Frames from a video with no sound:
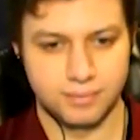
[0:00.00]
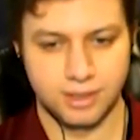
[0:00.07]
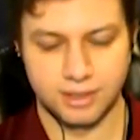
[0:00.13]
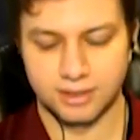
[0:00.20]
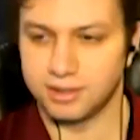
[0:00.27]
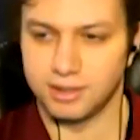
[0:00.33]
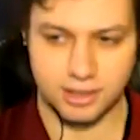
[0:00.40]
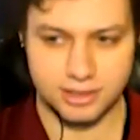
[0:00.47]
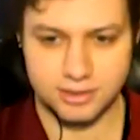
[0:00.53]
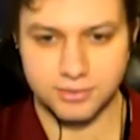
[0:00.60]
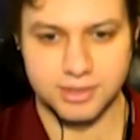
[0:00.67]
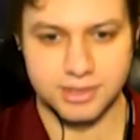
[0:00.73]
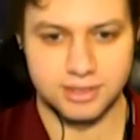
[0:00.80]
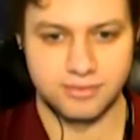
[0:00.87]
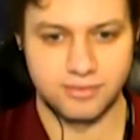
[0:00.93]
like the
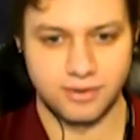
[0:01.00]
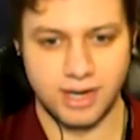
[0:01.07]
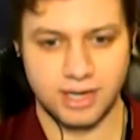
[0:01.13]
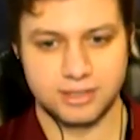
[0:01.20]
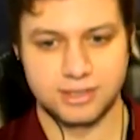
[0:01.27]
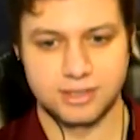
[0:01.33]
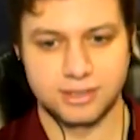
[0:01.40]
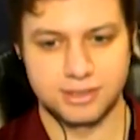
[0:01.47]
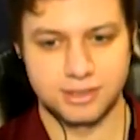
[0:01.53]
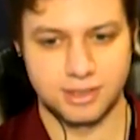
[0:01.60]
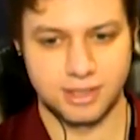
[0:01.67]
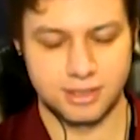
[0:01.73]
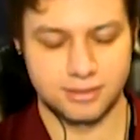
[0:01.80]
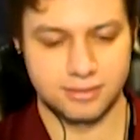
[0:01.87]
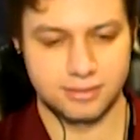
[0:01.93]
consequences of our actions, and
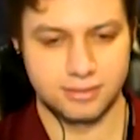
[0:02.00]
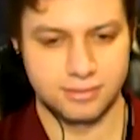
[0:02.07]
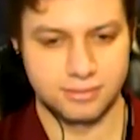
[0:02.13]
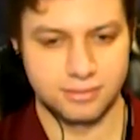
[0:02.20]
then